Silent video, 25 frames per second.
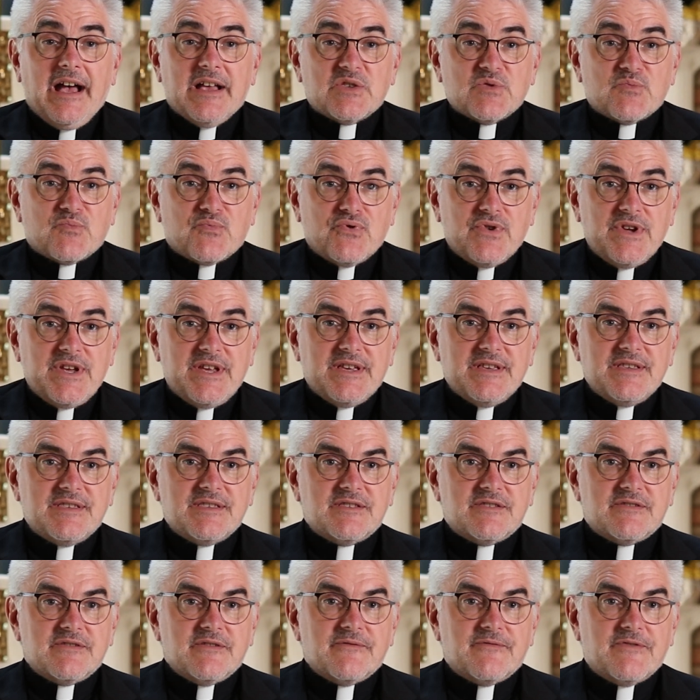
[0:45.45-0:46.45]
As a
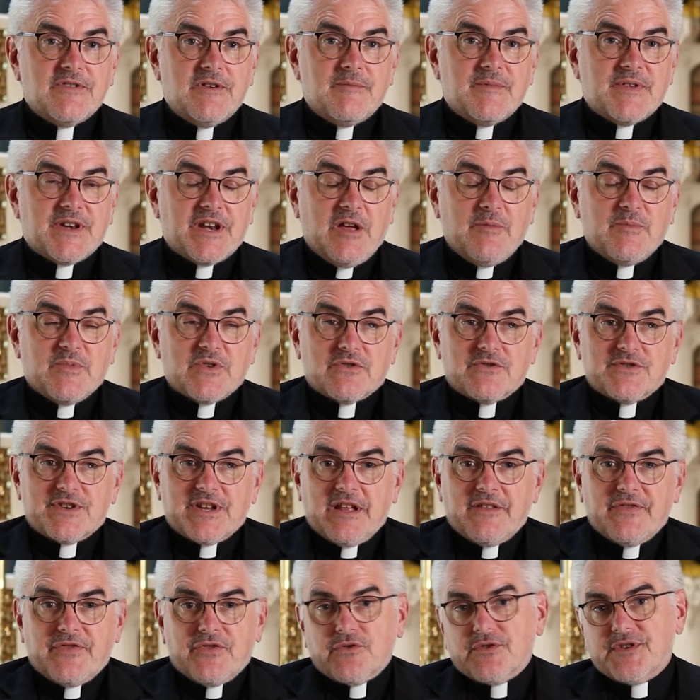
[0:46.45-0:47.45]
priest, and I've been
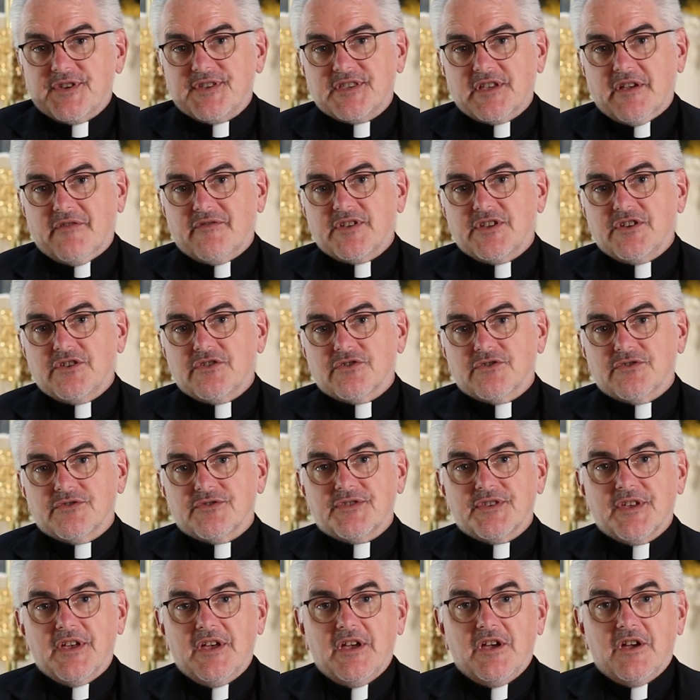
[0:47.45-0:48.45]
ordained 37
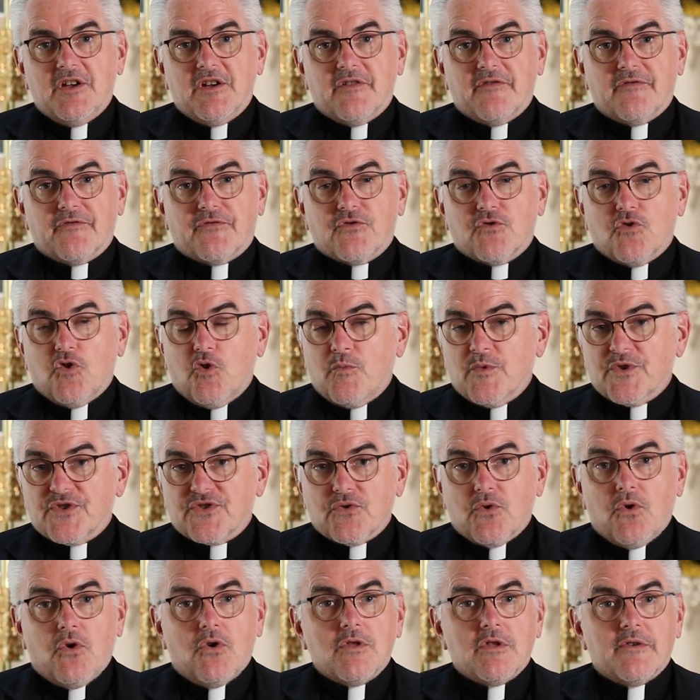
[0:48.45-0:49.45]
years, for
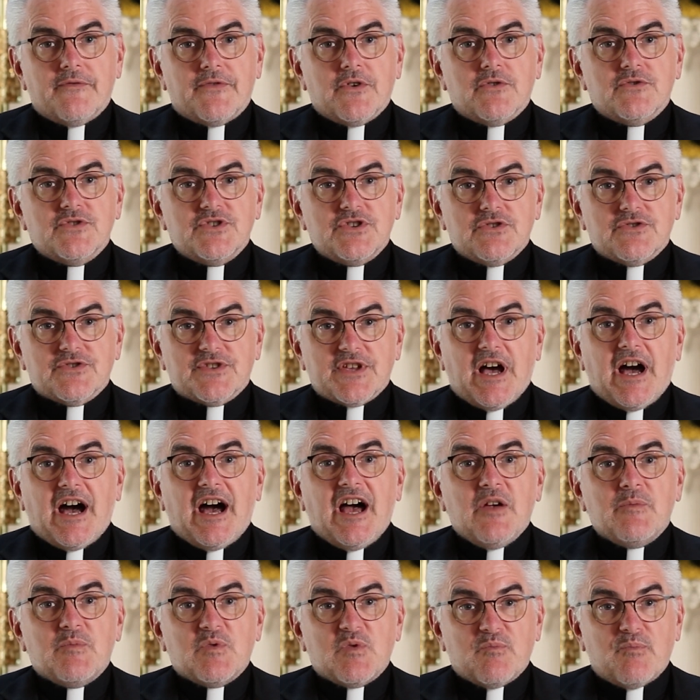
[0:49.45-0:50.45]
almost all of those years,
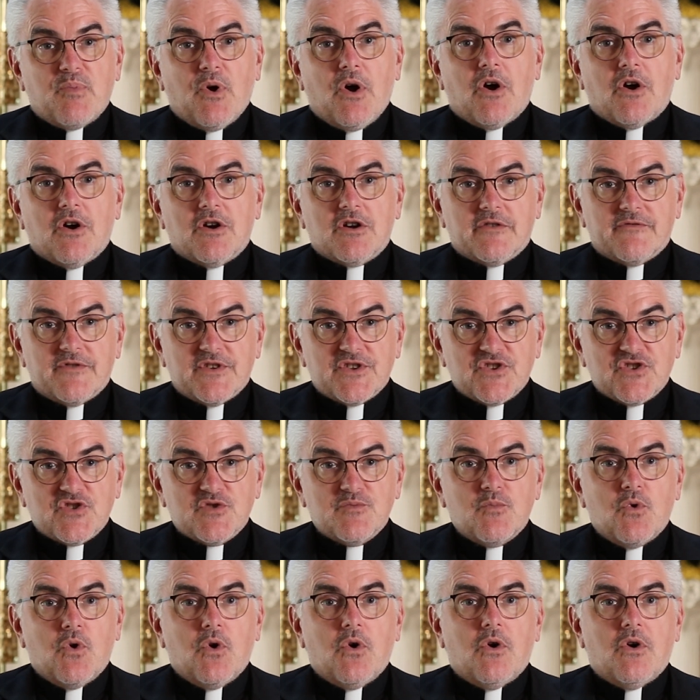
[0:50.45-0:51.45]
I've been part of a
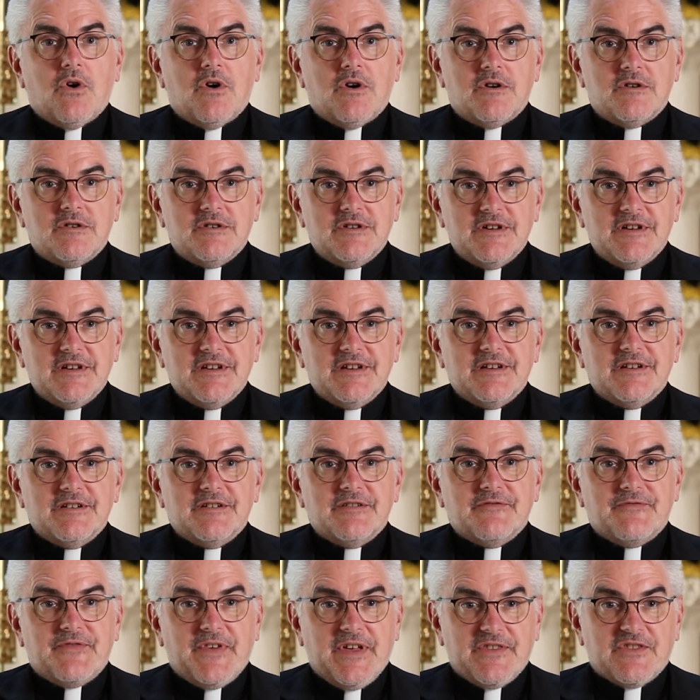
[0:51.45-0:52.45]
small
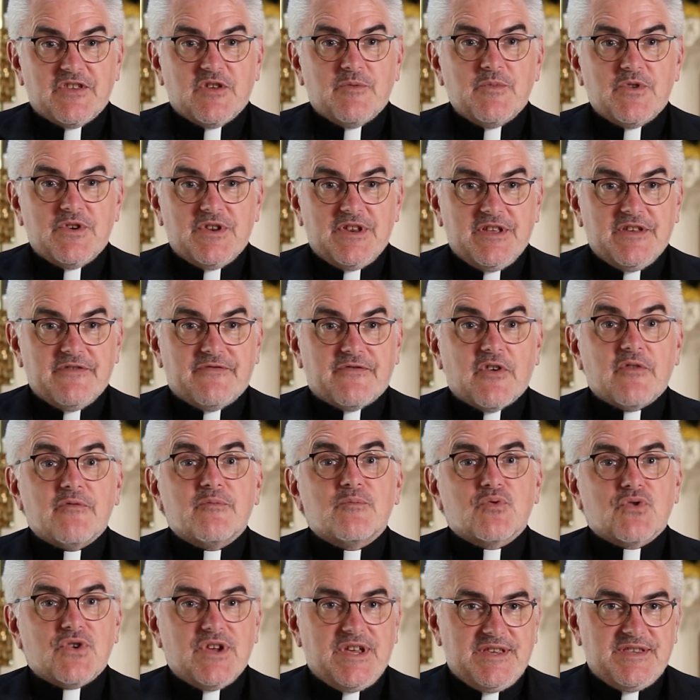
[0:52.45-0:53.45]
faith community
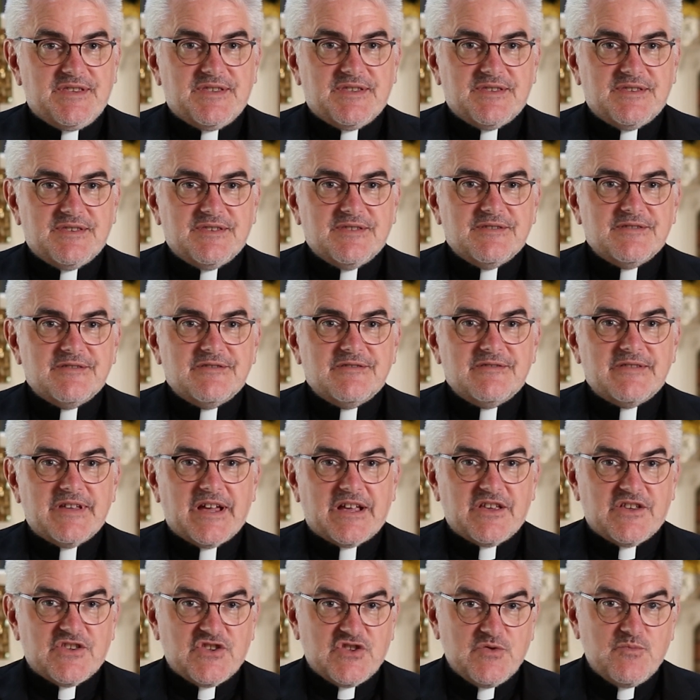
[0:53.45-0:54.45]
for priests,
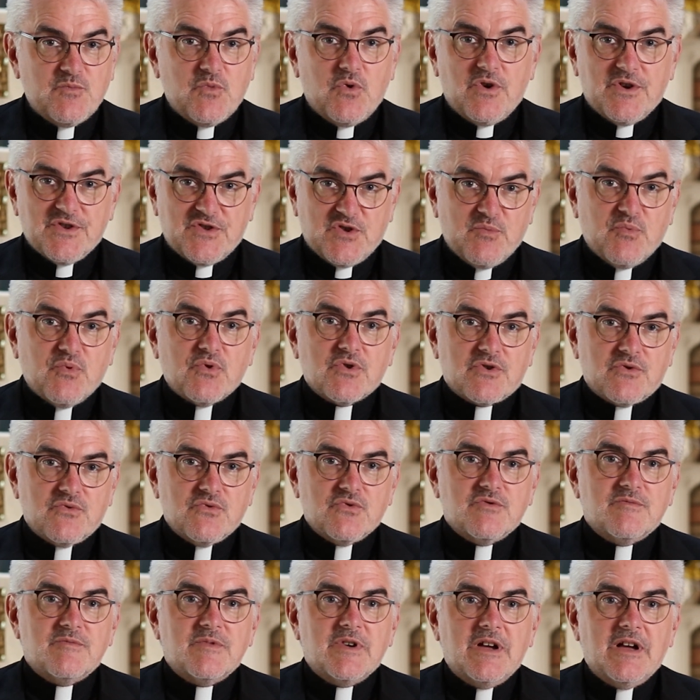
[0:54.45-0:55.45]
like a small support
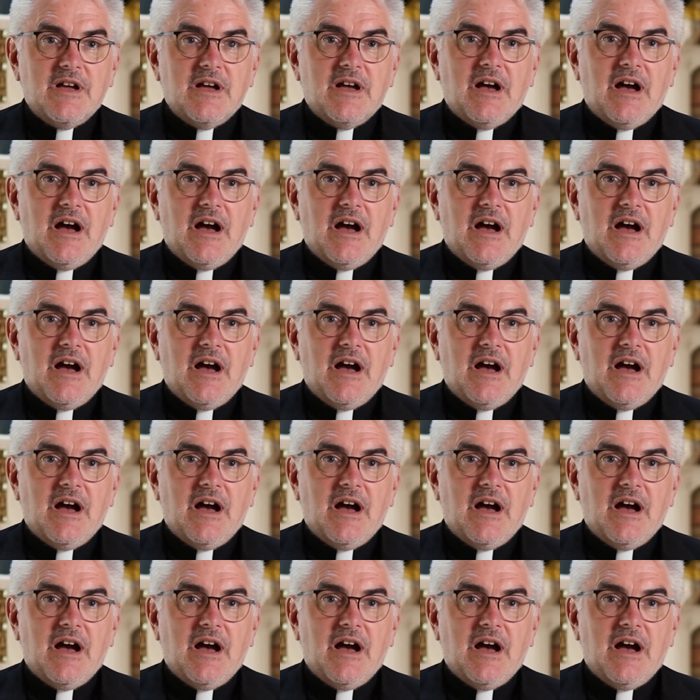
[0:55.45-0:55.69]
group.